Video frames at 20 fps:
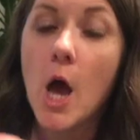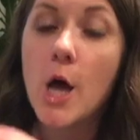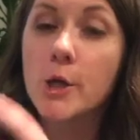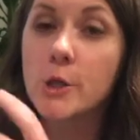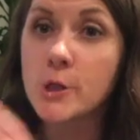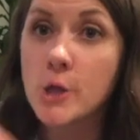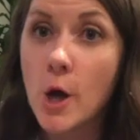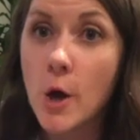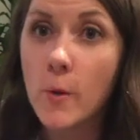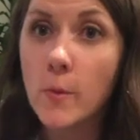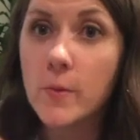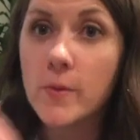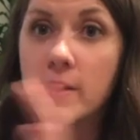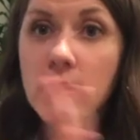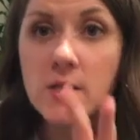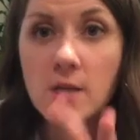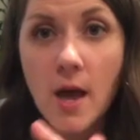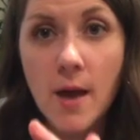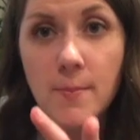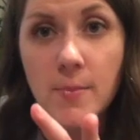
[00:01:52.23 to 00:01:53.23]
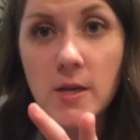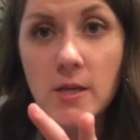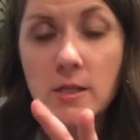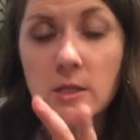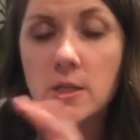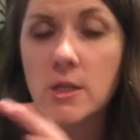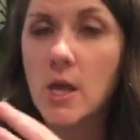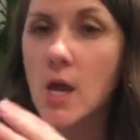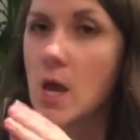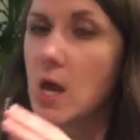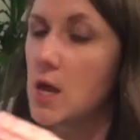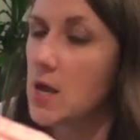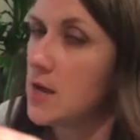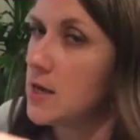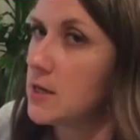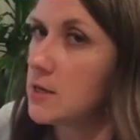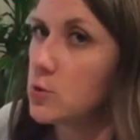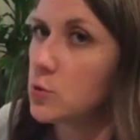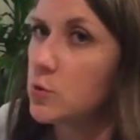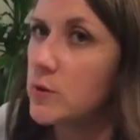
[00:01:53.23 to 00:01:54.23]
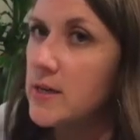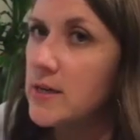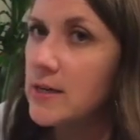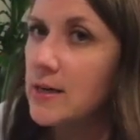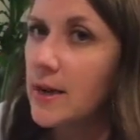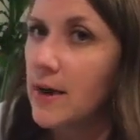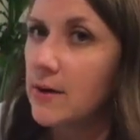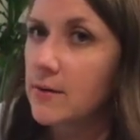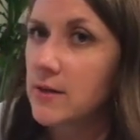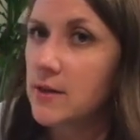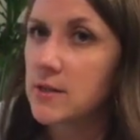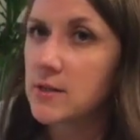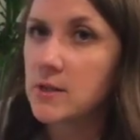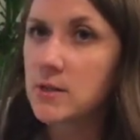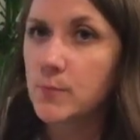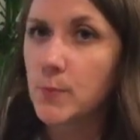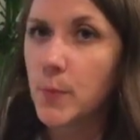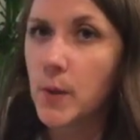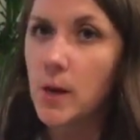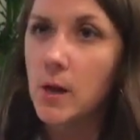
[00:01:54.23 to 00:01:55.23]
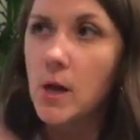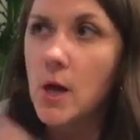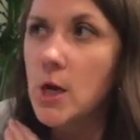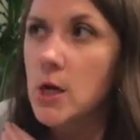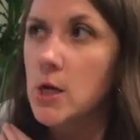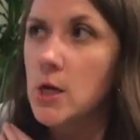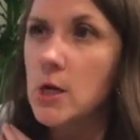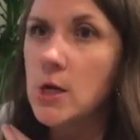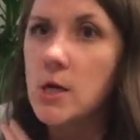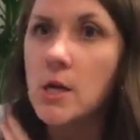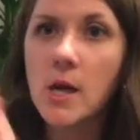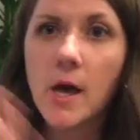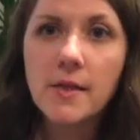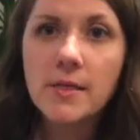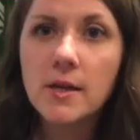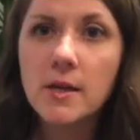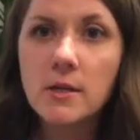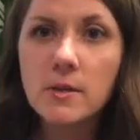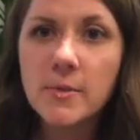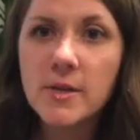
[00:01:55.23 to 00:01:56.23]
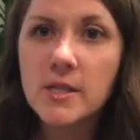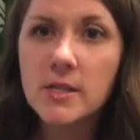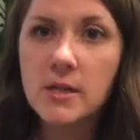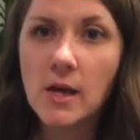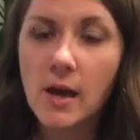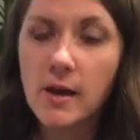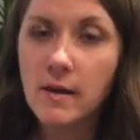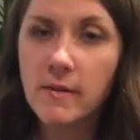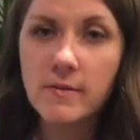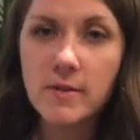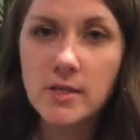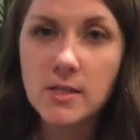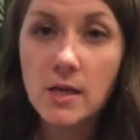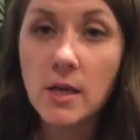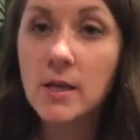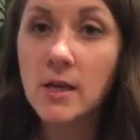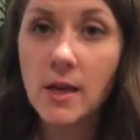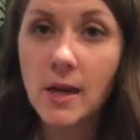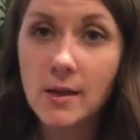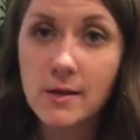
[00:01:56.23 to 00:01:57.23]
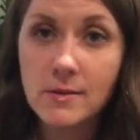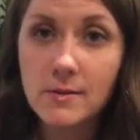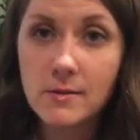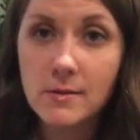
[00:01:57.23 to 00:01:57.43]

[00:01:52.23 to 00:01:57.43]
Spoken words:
So this happens. It is written down in this book. Nothing to be said of this again.